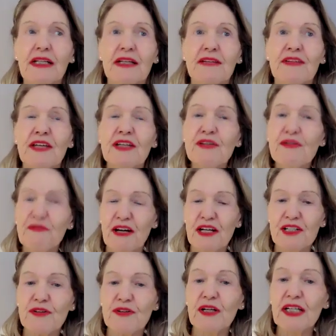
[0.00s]
Then you
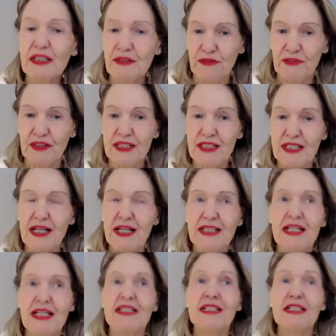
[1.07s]
find your inauthentic
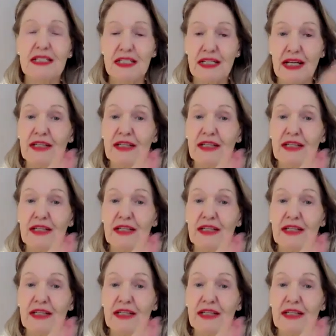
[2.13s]
identity